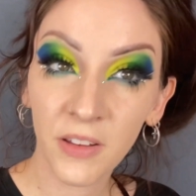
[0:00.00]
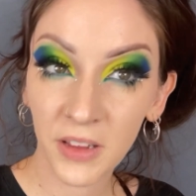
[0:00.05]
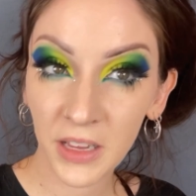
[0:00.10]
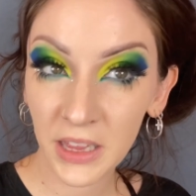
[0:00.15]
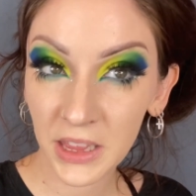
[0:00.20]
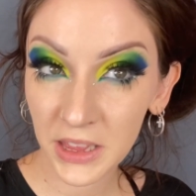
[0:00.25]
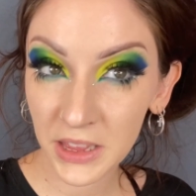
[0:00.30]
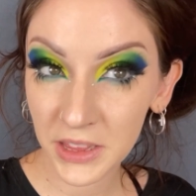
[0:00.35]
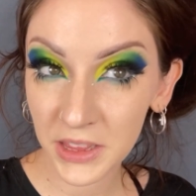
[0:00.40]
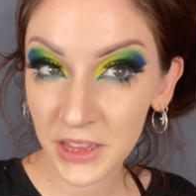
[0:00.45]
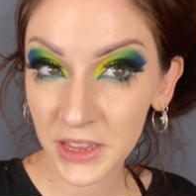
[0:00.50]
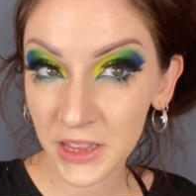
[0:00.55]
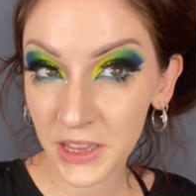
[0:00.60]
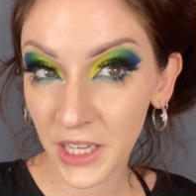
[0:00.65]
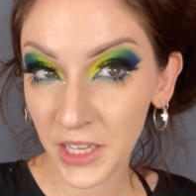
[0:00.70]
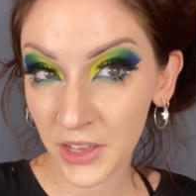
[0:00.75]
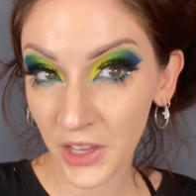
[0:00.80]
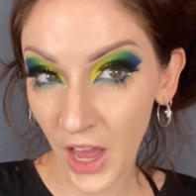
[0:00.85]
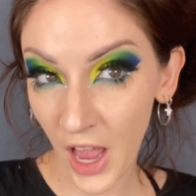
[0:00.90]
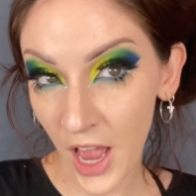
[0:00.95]
a
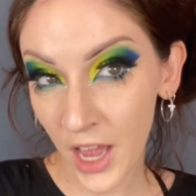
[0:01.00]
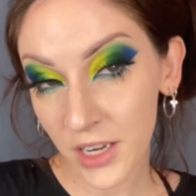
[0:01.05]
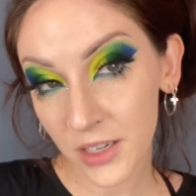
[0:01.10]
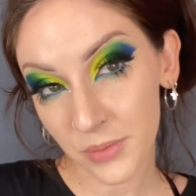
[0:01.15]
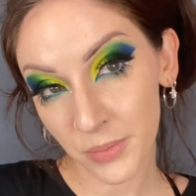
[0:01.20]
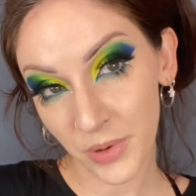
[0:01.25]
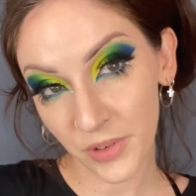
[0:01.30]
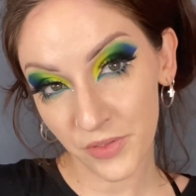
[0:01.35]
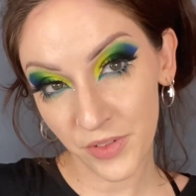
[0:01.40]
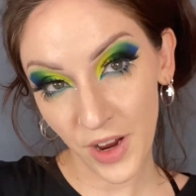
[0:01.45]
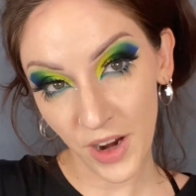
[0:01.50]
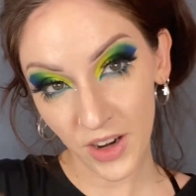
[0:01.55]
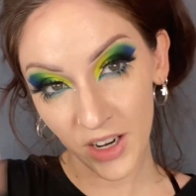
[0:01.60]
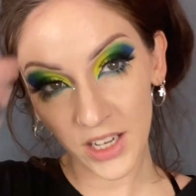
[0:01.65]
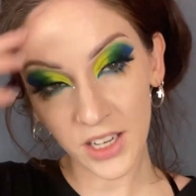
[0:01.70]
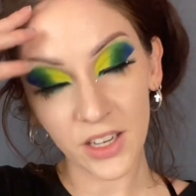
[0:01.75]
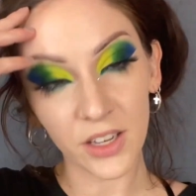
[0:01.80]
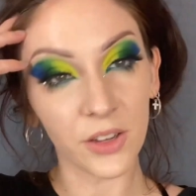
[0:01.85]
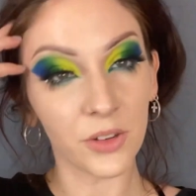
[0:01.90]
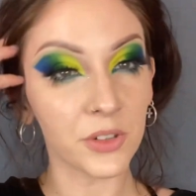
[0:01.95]
lot, but very
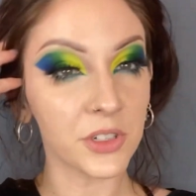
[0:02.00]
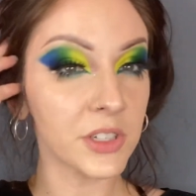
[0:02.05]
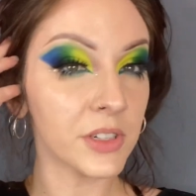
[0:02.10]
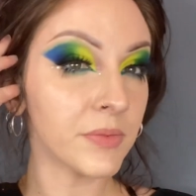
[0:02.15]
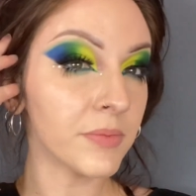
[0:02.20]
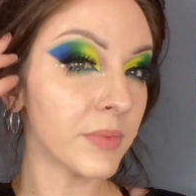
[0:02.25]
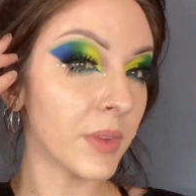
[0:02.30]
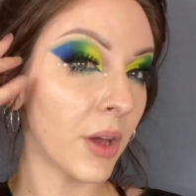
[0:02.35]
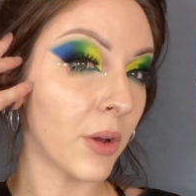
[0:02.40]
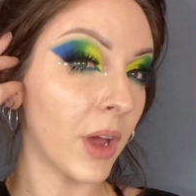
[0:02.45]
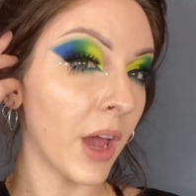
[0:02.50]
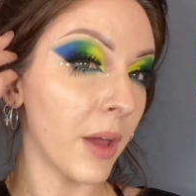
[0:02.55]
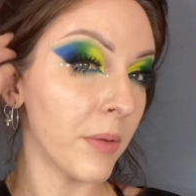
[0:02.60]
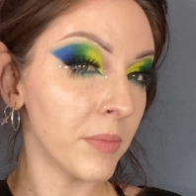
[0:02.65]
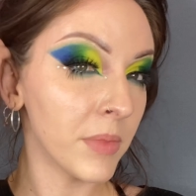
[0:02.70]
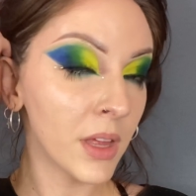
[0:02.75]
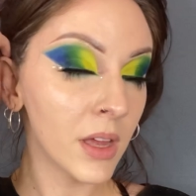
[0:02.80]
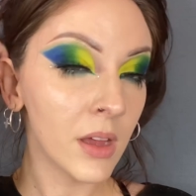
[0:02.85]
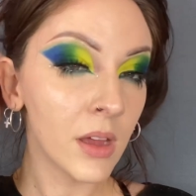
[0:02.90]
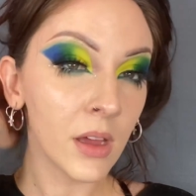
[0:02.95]
cute. Okay,
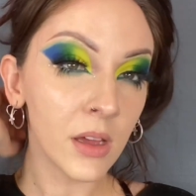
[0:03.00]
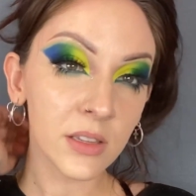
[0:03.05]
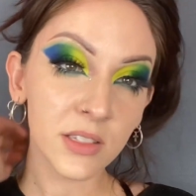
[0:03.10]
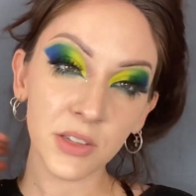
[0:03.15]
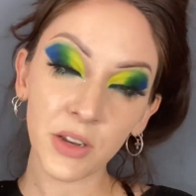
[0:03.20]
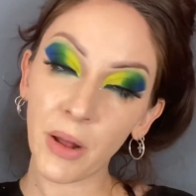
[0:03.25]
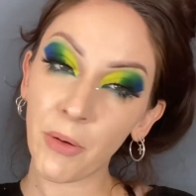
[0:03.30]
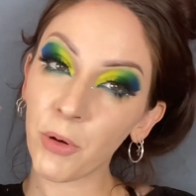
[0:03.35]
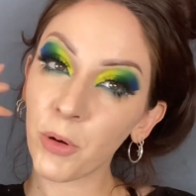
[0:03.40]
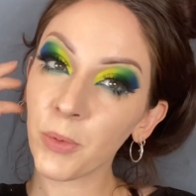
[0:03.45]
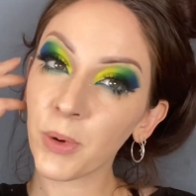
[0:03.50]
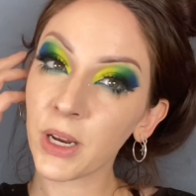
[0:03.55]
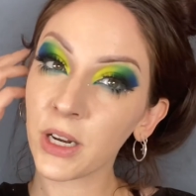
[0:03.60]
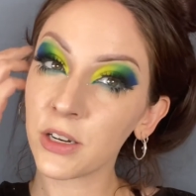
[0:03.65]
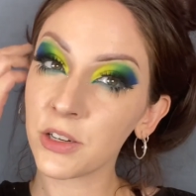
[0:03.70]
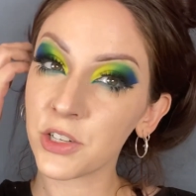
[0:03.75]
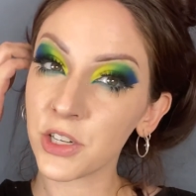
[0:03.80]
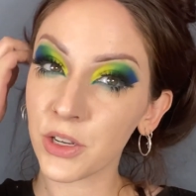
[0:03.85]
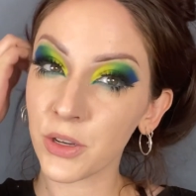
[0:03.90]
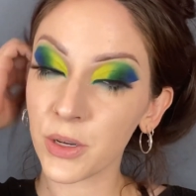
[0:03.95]
so now what we're gonna
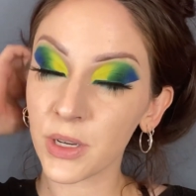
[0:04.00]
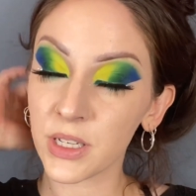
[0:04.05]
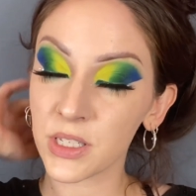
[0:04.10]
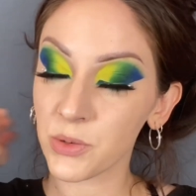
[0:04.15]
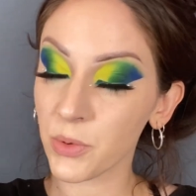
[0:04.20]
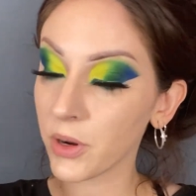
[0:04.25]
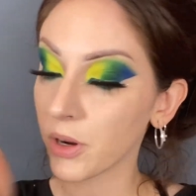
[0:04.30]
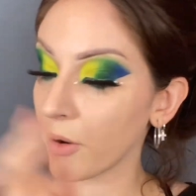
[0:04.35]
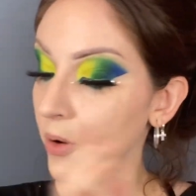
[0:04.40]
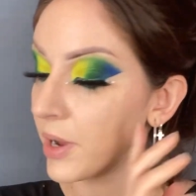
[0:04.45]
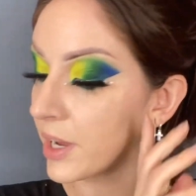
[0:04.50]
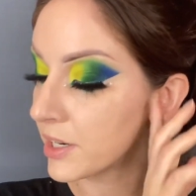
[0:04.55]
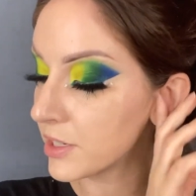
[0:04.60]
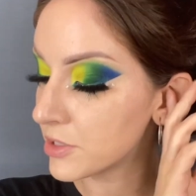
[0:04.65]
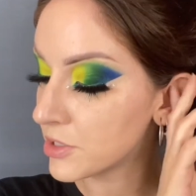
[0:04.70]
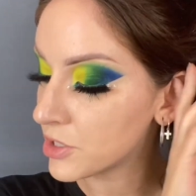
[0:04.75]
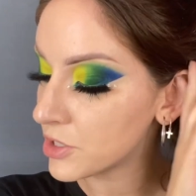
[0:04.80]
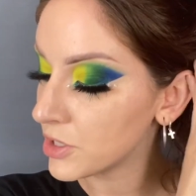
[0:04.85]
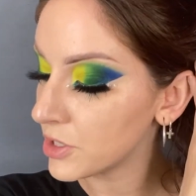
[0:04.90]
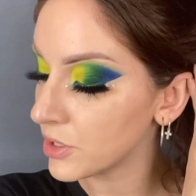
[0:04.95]
do is we're going
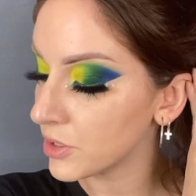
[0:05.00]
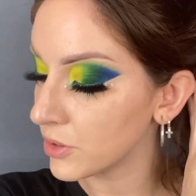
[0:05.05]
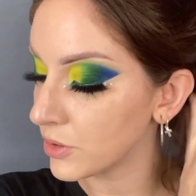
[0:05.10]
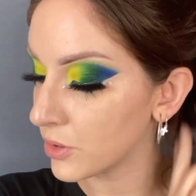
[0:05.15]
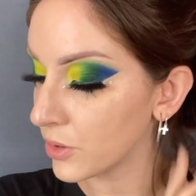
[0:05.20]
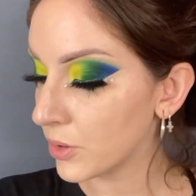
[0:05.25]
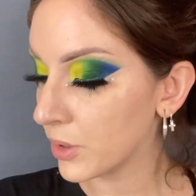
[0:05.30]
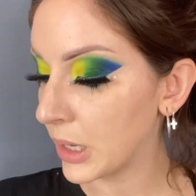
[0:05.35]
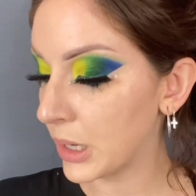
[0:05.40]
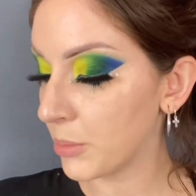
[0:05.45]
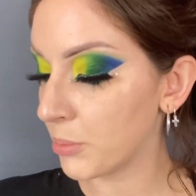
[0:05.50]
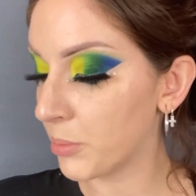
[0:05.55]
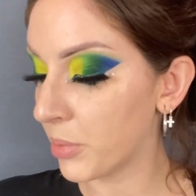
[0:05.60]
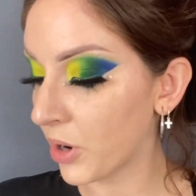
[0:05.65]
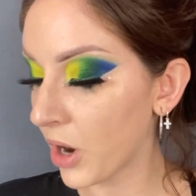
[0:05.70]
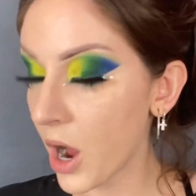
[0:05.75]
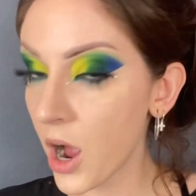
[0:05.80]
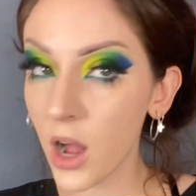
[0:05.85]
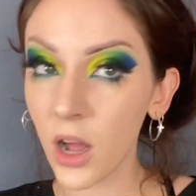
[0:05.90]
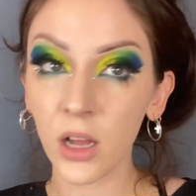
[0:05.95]
to
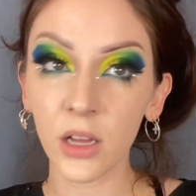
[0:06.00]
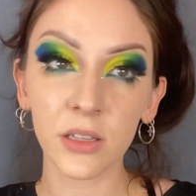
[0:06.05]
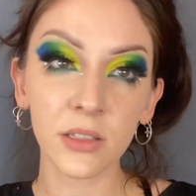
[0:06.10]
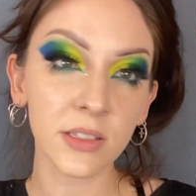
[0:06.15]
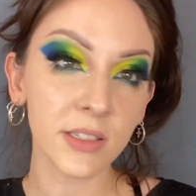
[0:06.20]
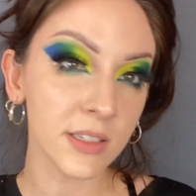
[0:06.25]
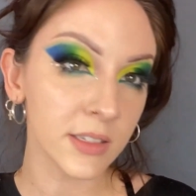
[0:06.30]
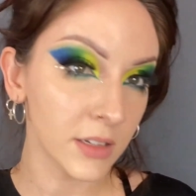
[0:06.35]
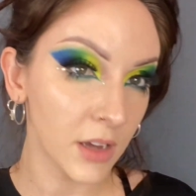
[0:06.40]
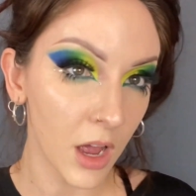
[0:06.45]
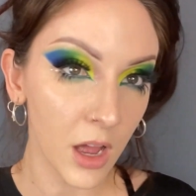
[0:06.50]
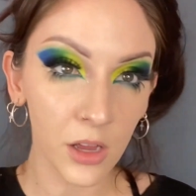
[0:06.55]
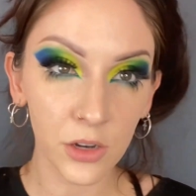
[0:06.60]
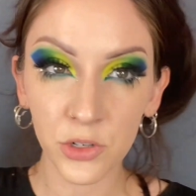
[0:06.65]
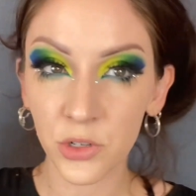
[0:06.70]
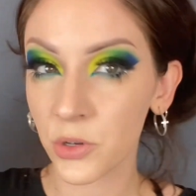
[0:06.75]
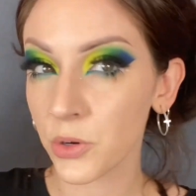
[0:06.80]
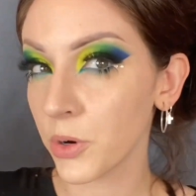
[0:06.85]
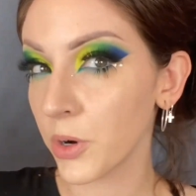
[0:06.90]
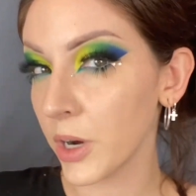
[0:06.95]
bronze,
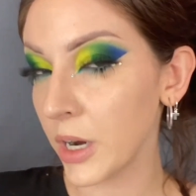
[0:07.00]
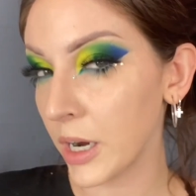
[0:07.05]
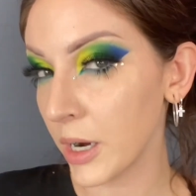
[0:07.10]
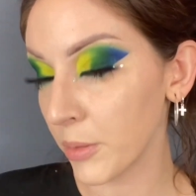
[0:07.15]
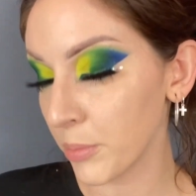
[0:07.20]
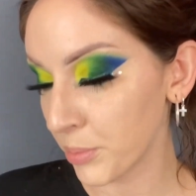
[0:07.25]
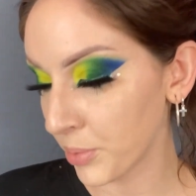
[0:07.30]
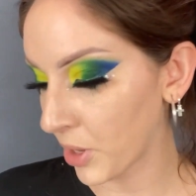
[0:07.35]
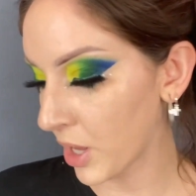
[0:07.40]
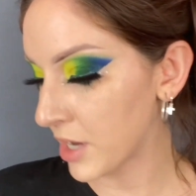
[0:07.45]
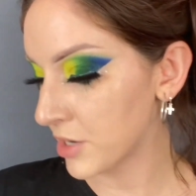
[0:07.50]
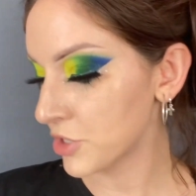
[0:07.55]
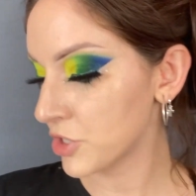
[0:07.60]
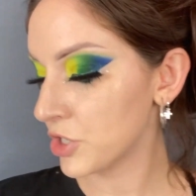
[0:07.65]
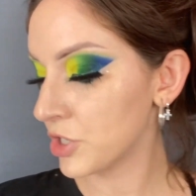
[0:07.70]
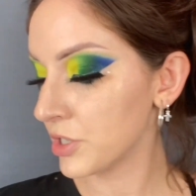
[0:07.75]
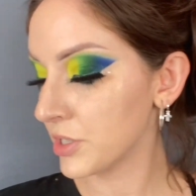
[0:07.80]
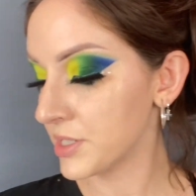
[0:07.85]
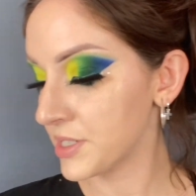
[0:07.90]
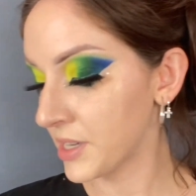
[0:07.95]
contour, blush.
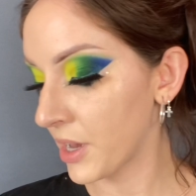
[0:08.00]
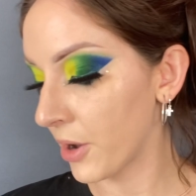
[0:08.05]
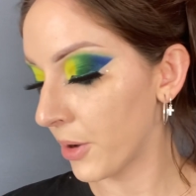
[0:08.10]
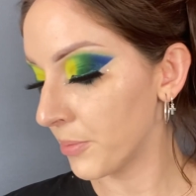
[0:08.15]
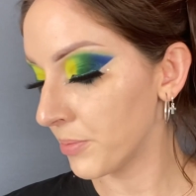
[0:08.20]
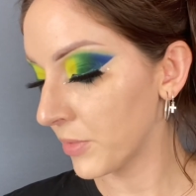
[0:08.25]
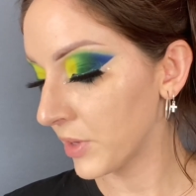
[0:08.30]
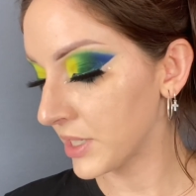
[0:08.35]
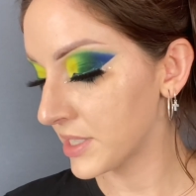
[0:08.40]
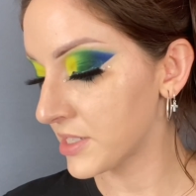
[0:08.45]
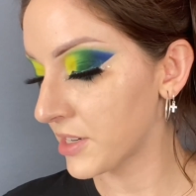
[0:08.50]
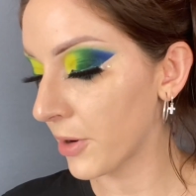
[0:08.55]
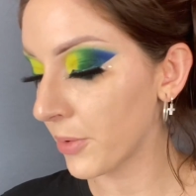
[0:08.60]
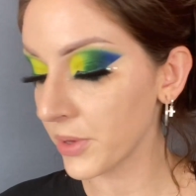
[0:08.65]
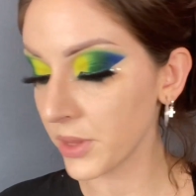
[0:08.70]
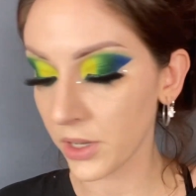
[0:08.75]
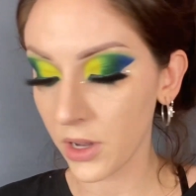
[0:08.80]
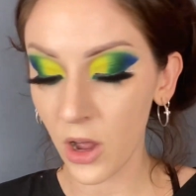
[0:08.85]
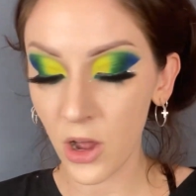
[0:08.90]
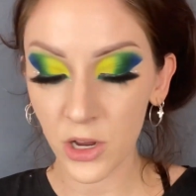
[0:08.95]
So let's start
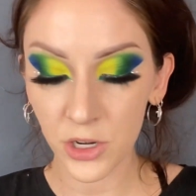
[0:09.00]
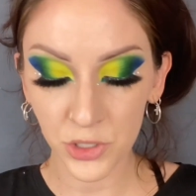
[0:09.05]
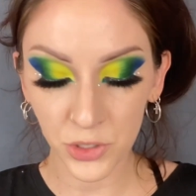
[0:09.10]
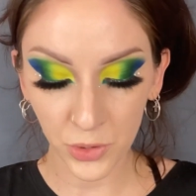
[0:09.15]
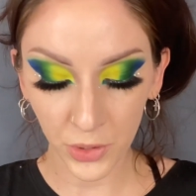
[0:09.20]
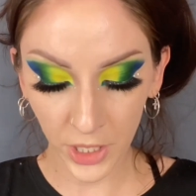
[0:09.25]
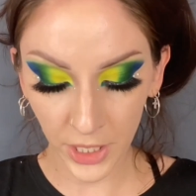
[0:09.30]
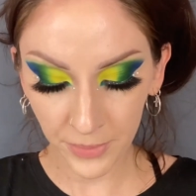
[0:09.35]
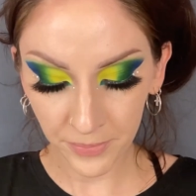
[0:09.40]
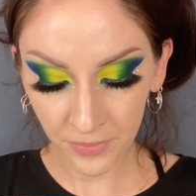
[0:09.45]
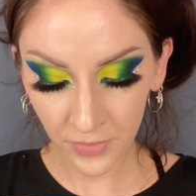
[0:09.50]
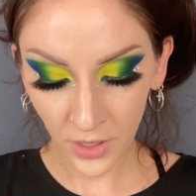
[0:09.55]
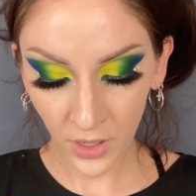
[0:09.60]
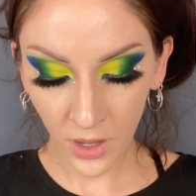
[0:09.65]
with the contour.